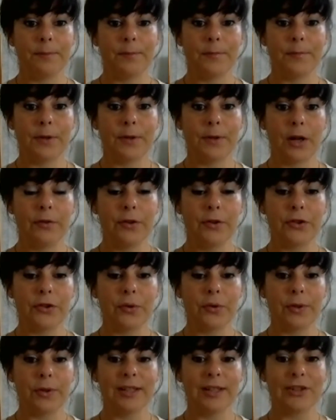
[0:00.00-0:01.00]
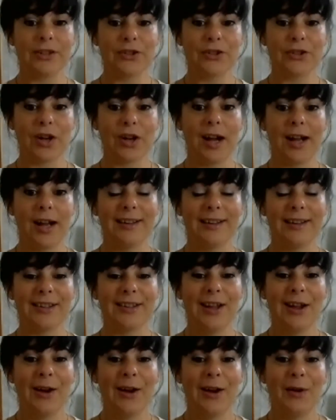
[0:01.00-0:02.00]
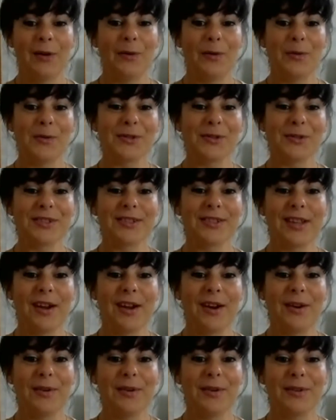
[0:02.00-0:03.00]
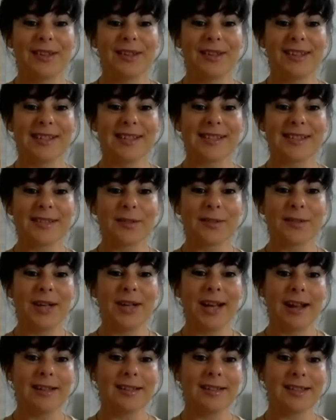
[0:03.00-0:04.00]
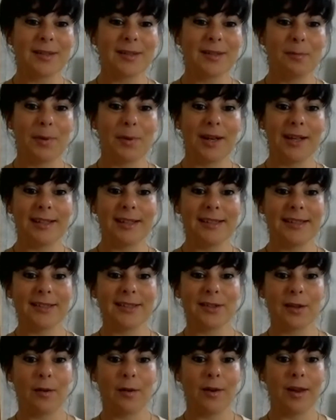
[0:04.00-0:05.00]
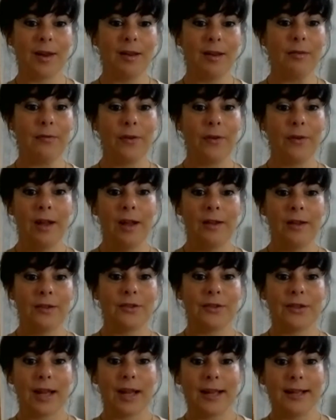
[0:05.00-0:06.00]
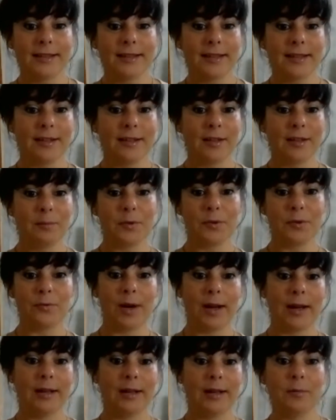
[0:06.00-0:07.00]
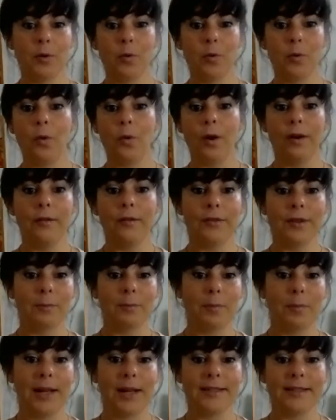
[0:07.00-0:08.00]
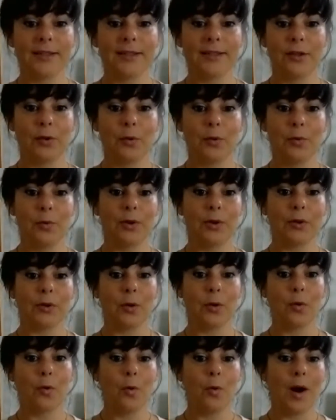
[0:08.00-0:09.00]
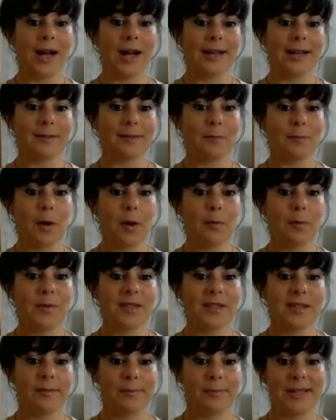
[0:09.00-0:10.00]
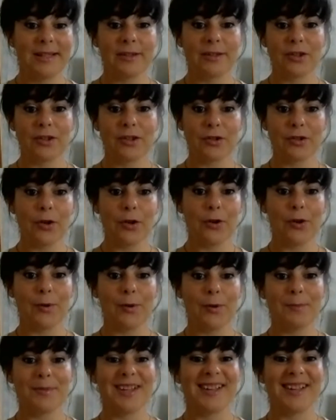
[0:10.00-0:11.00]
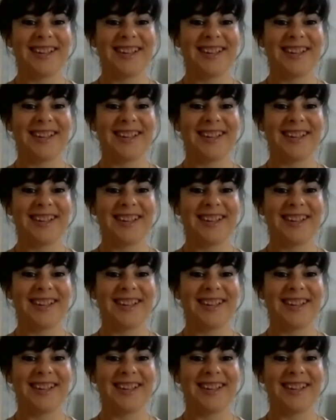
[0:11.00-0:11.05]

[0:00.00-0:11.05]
nourish your inner child. Also, this creates stability. So if today is a little bit random and all over the place, and your quiet moments have been disturbed,